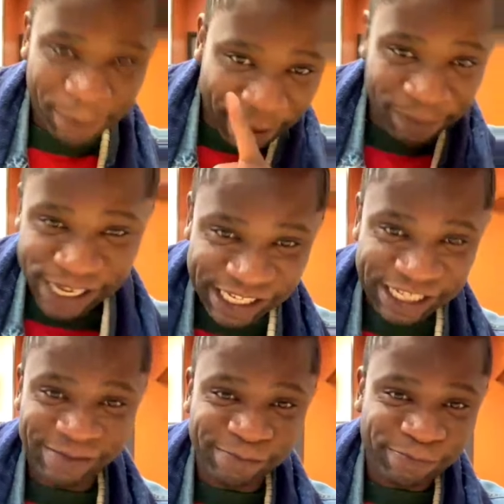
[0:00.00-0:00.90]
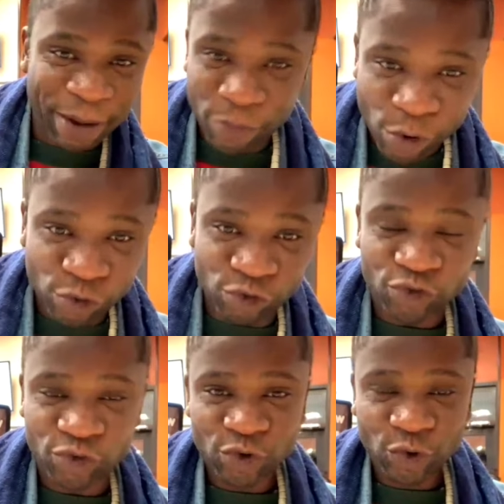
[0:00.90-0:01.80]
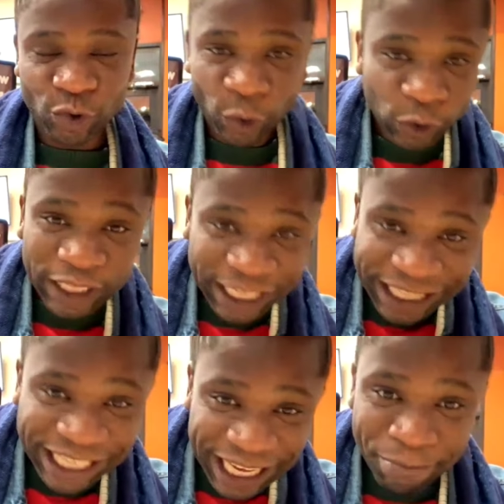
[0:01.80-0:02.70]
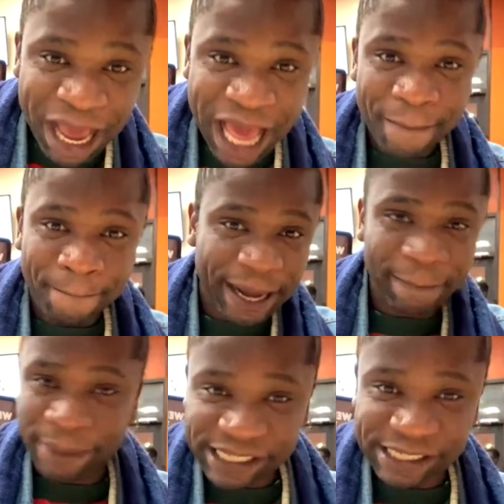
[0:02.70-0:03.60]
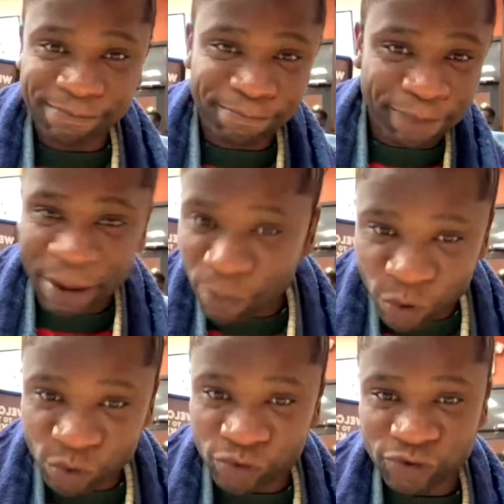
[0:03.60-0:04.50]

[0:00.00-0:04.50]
person per month, or three per person per month,